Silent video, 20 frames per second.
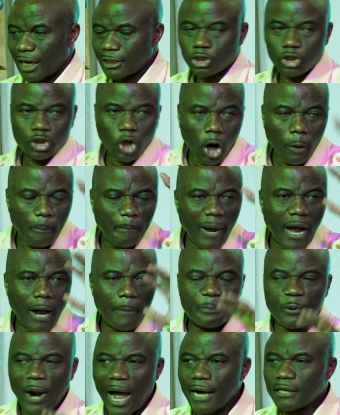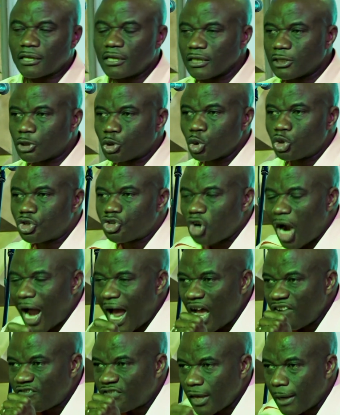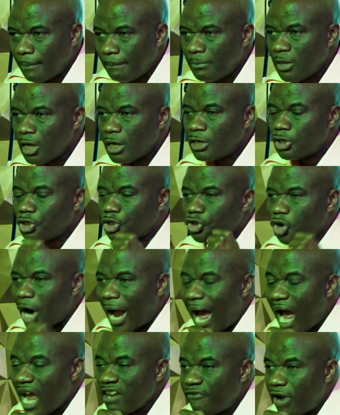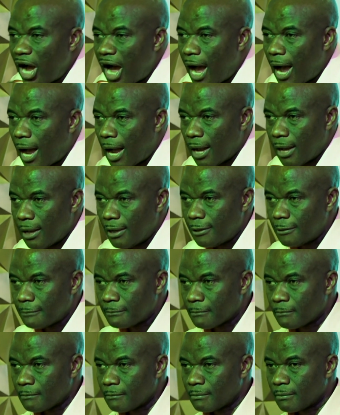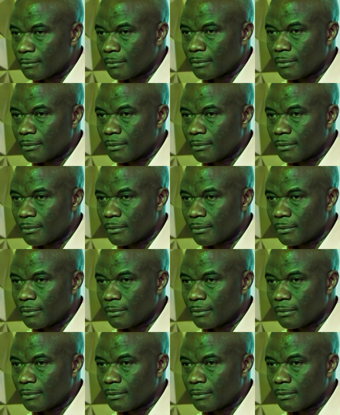I stopped my practice to drive them, drive her.